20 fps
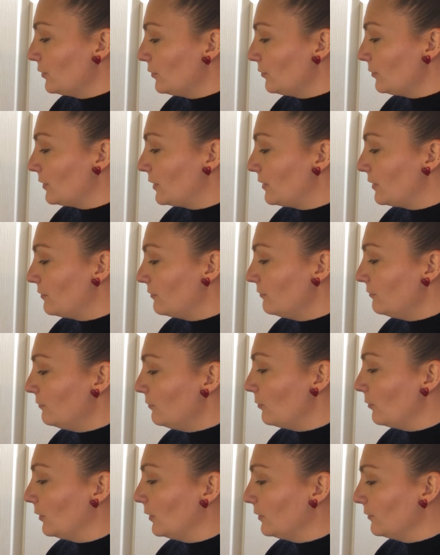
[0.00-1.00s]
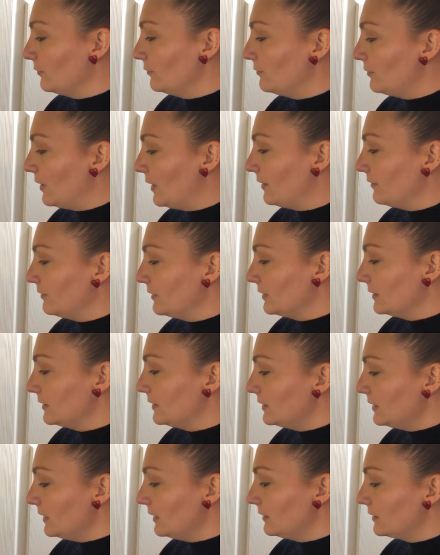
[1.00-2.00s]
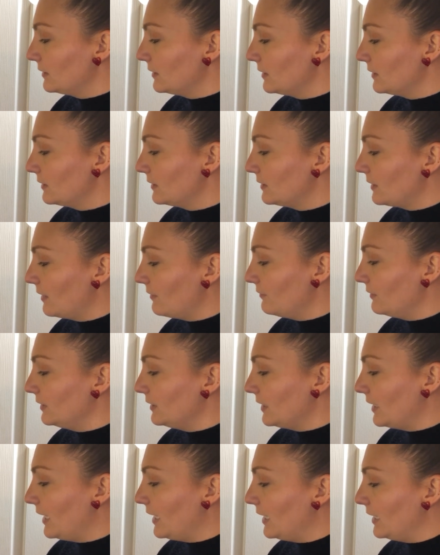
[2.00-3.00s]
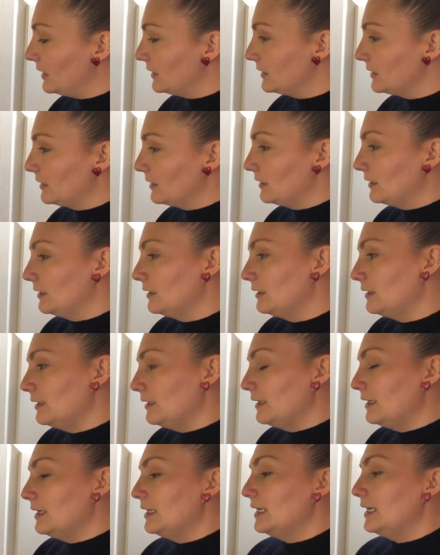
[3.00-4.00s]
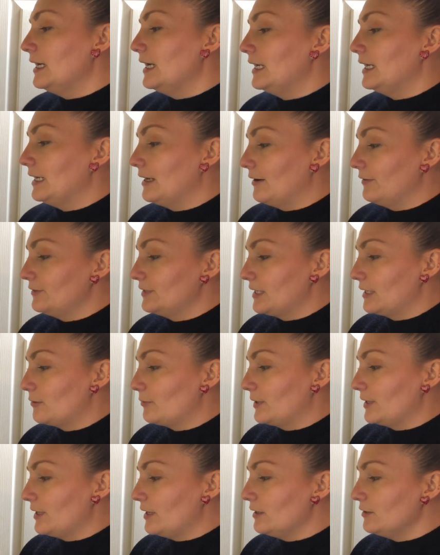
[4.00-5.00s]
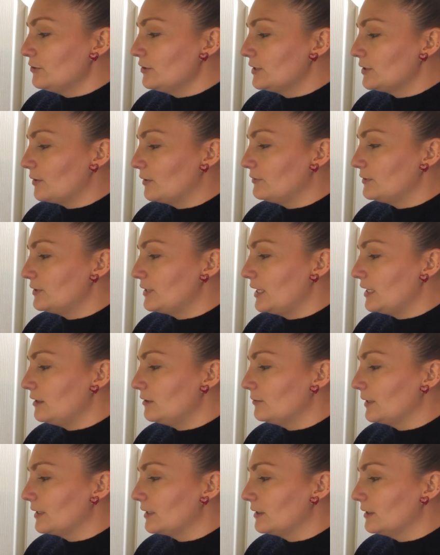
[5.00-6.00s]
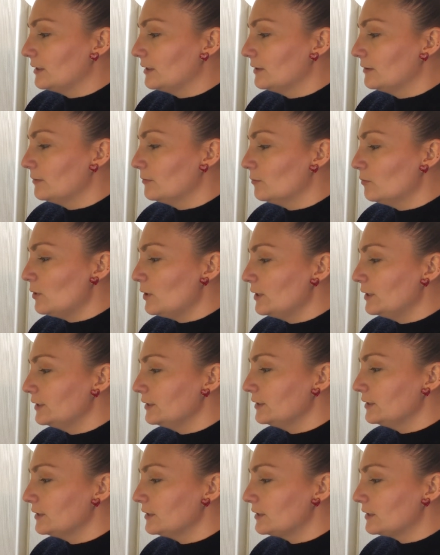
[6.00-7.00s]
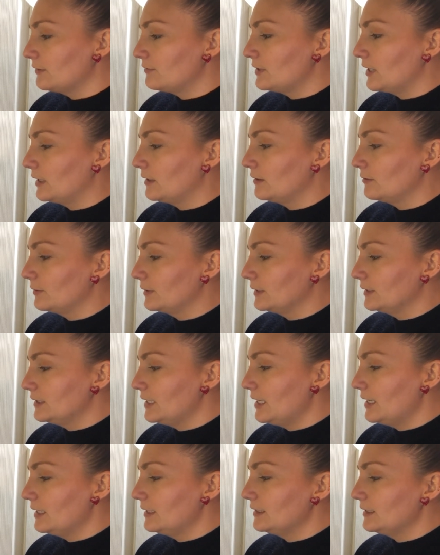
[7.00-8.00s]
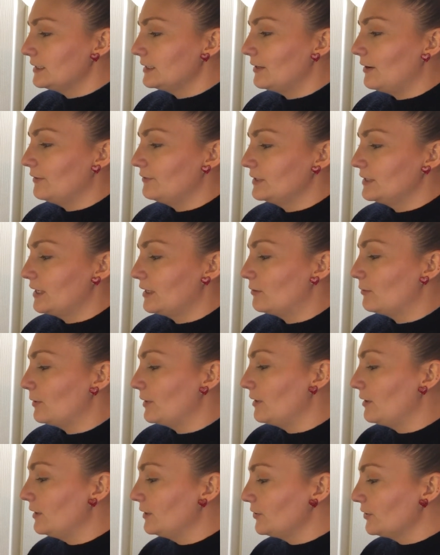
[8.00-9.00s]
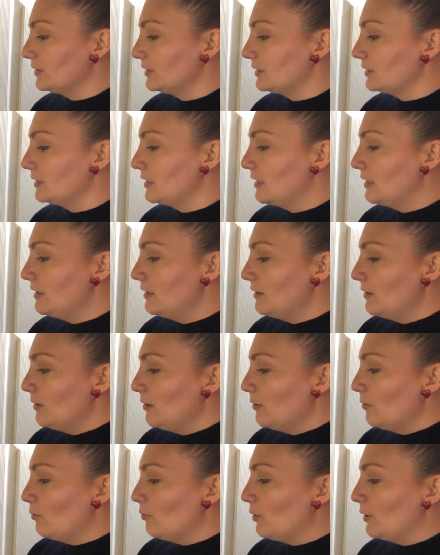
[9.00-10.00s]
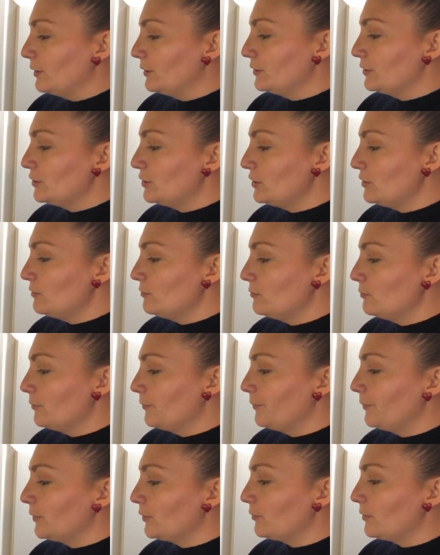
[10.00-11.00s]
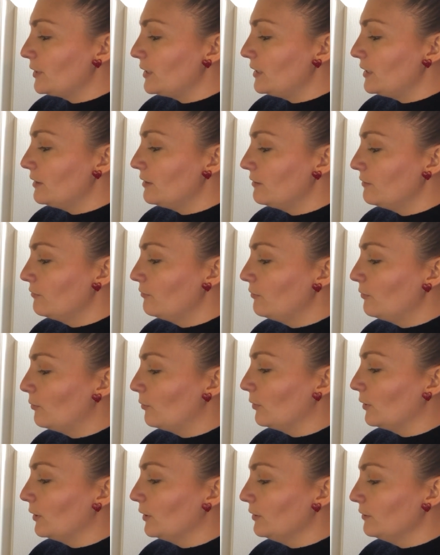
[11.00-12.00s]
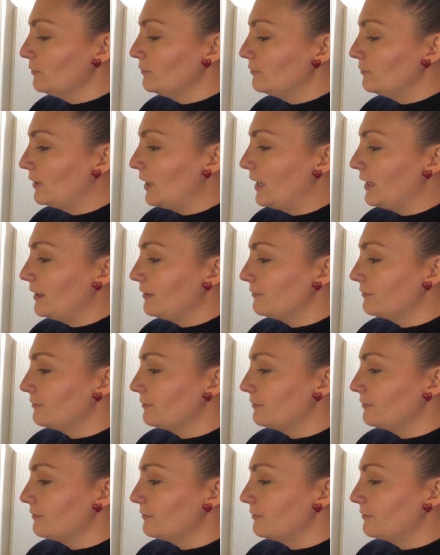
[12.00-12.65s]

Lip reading: 3, 4, 5, 6, 7, 8. And now I have to take away the hundreds. So I've taken away the ones, I've taken away the 10s, now I have to take away the hundreds. 1, 2, 3, 4, 5.